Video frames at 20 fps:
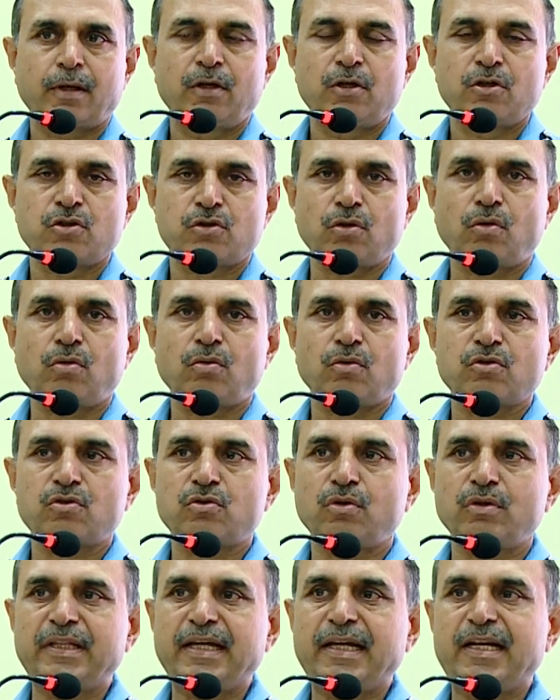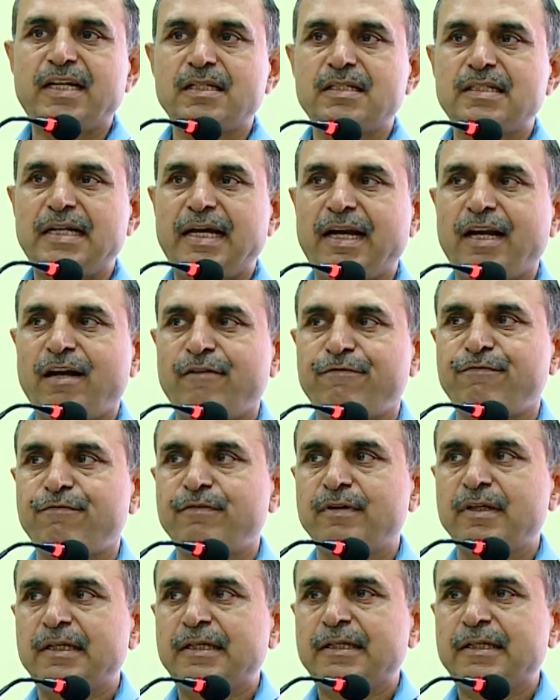So there is enough